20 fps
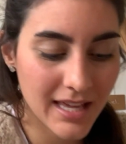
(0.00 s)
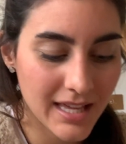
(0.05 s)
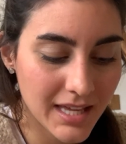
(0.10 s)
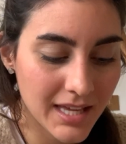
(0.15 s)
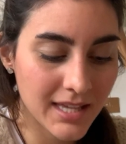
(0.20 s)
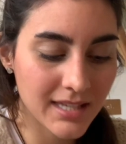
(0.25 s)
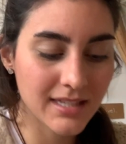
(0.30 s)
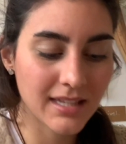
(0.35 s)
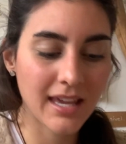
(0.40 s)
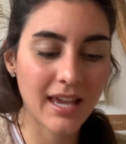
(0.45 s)

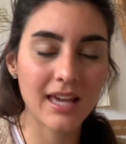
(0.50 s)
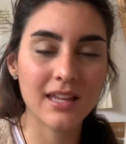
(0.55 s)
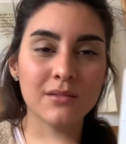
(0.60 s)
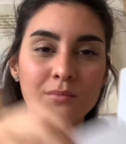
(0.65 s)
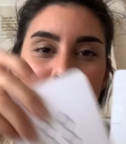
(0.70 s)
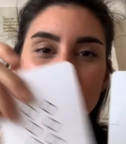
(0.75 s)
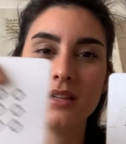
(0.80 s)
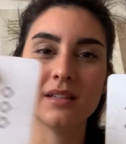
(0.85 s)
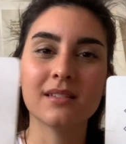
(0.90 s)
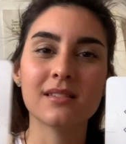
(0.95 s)
It can
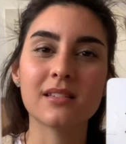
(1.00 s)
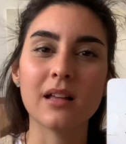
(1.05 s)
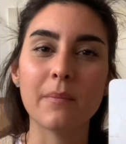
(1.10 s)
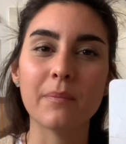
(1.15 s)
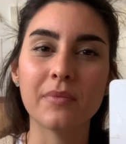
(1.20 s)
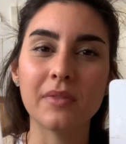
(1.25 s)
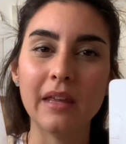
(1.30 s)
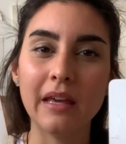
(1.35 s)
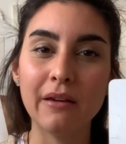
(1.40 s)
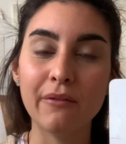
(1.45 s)
be
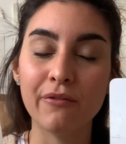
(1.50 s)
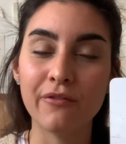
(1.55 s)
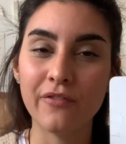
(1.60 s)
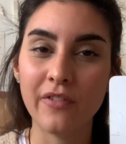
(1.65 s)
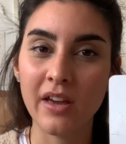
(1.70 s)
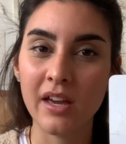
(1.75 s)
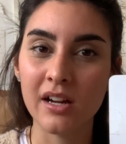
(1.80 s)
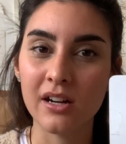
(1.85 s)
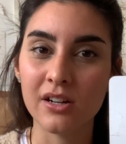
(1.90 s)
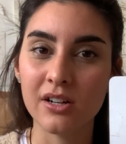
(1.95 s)
something
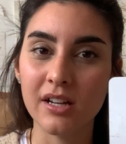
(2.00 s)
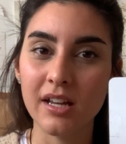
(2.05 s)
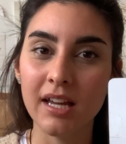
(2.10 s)
fair.